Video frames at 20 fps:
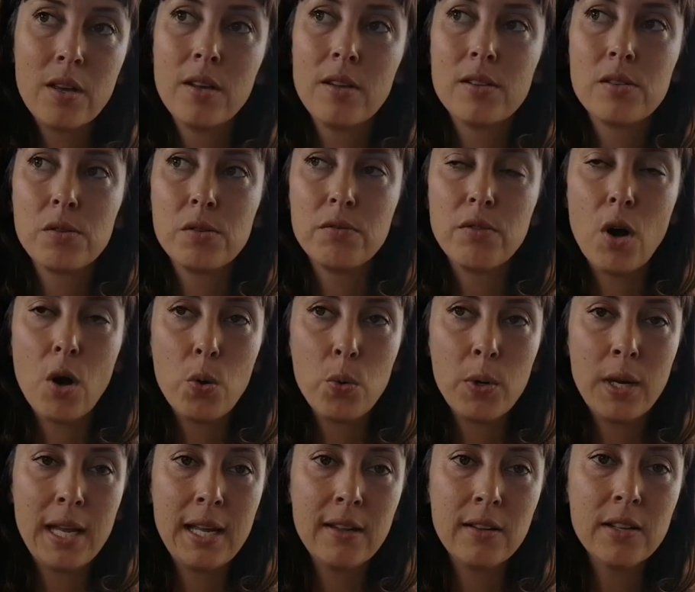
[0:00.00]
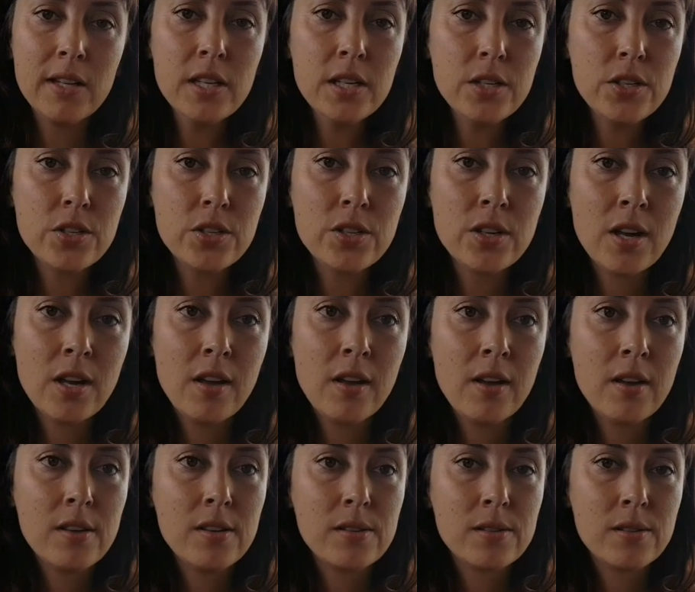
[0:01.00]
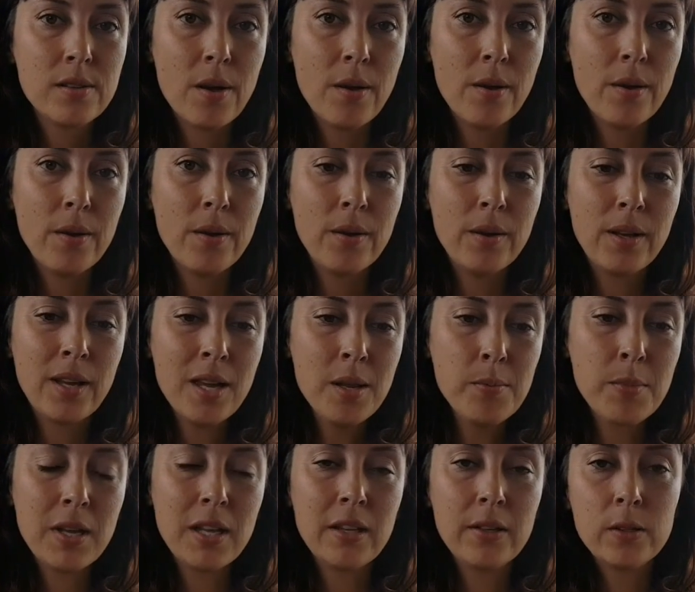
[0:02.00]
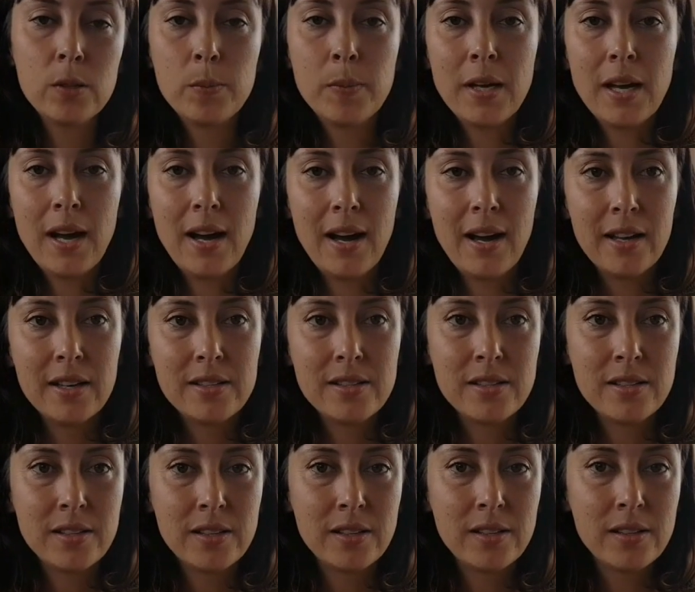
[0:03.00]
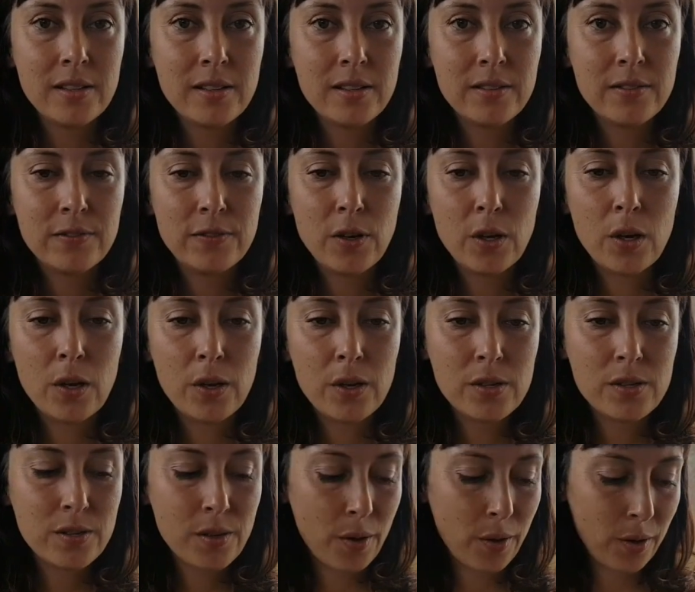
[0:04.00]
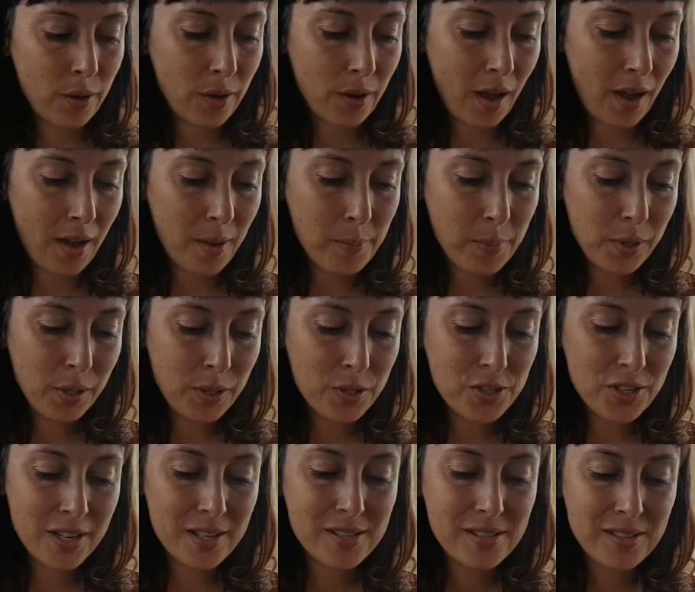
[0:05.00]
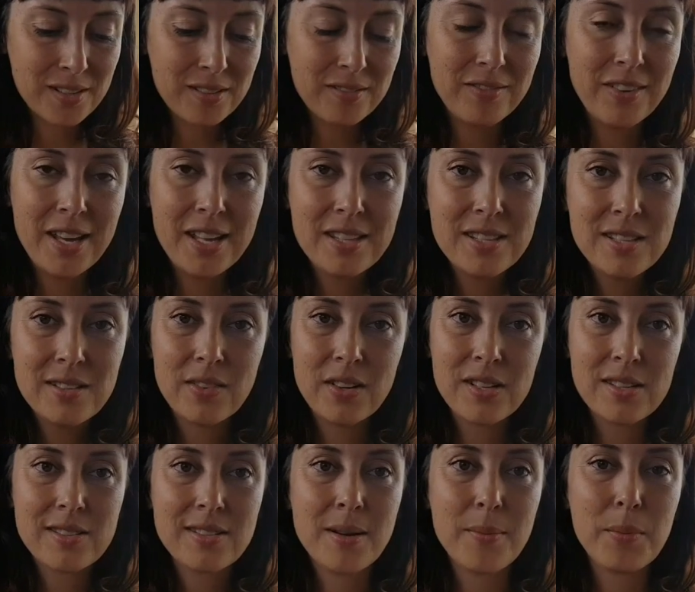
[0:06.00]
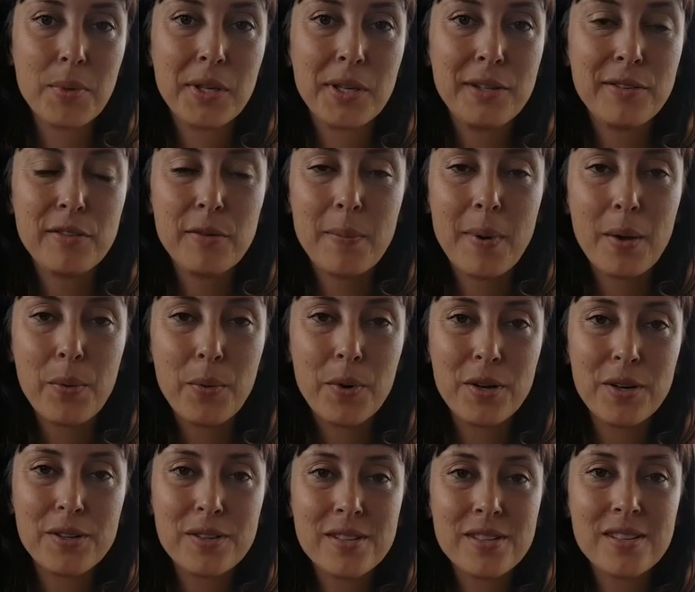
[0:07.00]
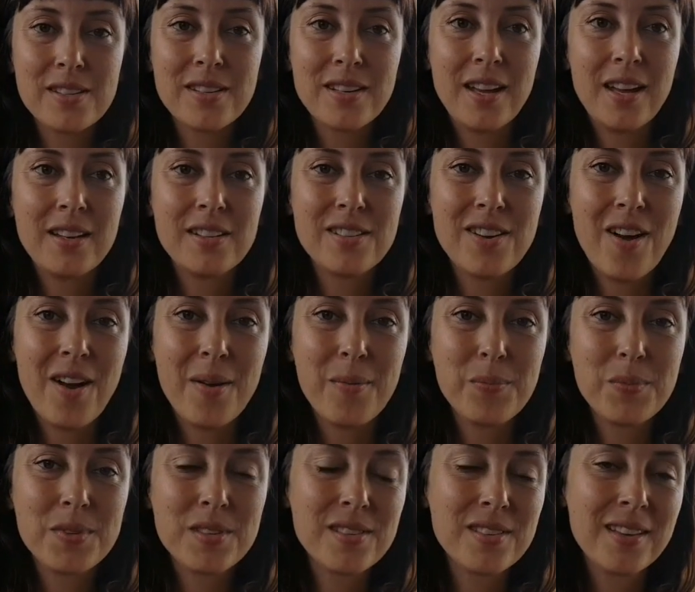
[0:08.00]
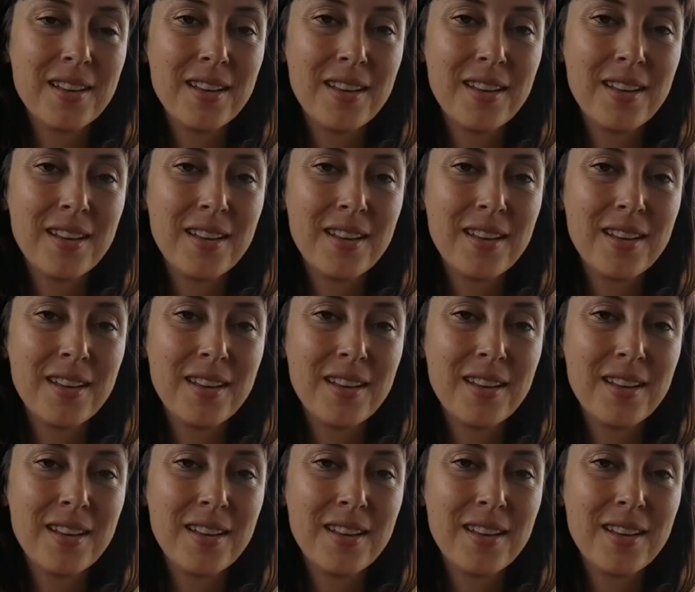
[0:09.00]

sort of old English, so it can be a little bit hard to follow, so I apologise in advance if I stumble over my words at times.